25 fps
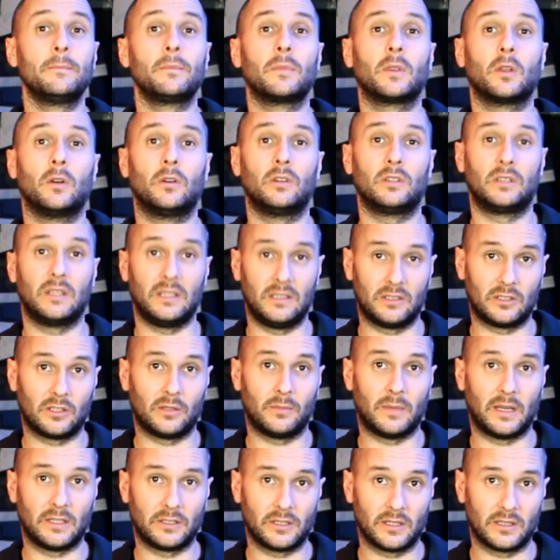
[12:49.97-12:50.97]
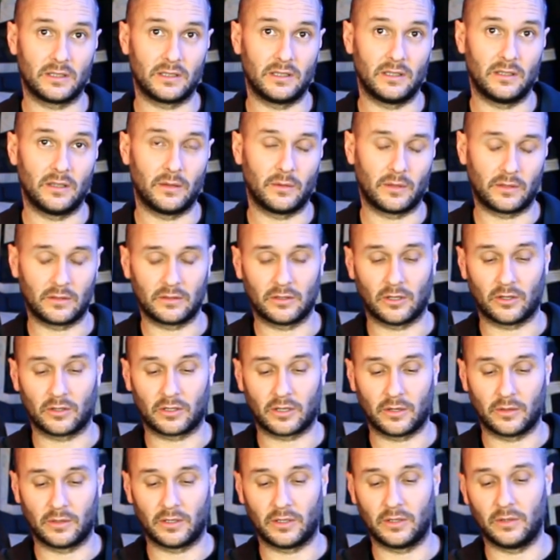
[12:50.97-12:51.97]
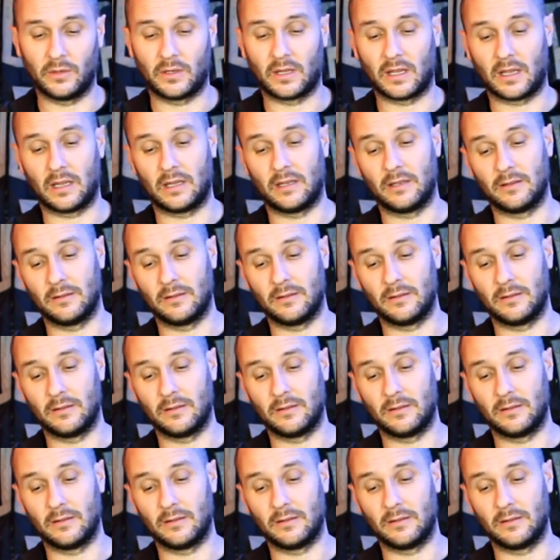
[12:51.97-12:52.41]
or dstoremanchester.co.uk.